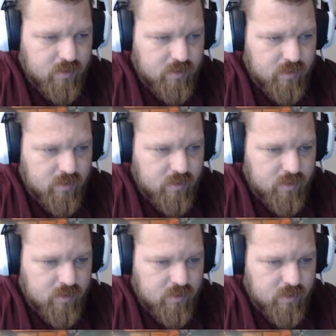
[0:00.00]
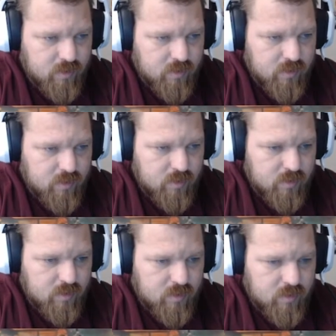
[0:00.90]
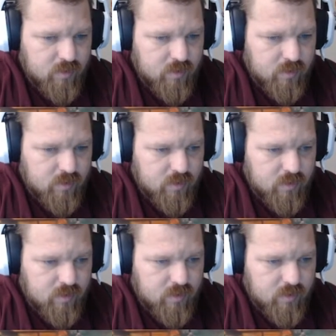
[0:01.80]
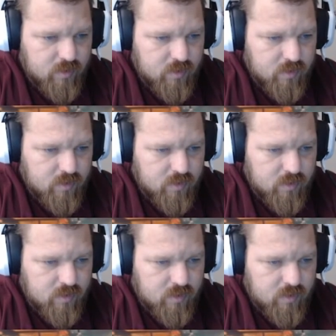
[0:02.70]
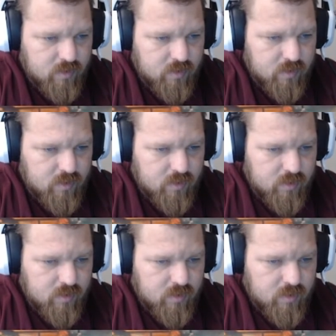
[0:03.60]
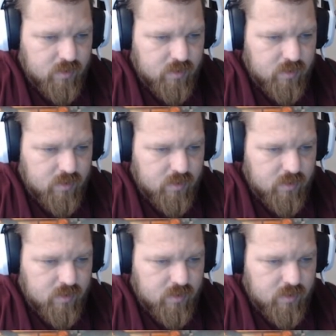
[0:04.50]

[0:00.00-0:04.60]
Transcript: (no one is talking)